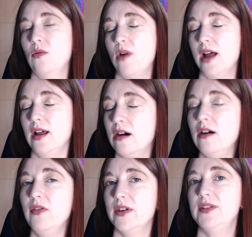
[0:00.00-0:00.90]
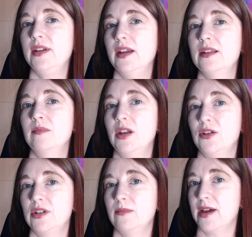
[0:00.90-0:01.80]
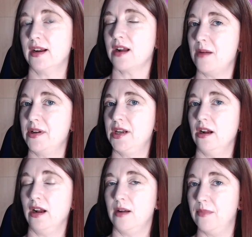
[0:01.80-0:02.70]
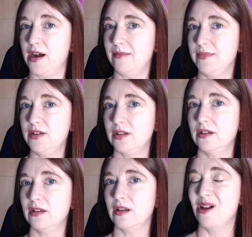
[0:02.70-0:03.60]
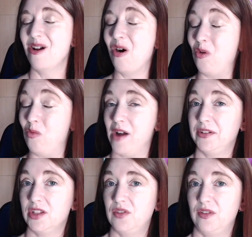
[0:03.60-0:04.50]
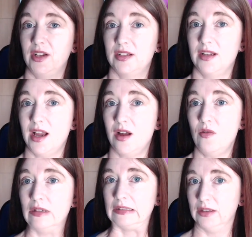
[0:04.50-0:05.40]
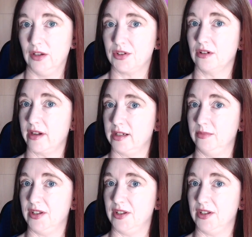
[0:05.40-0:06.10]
While all this is an interesting meta-commentary on pop music, watching this footage now looks incredibly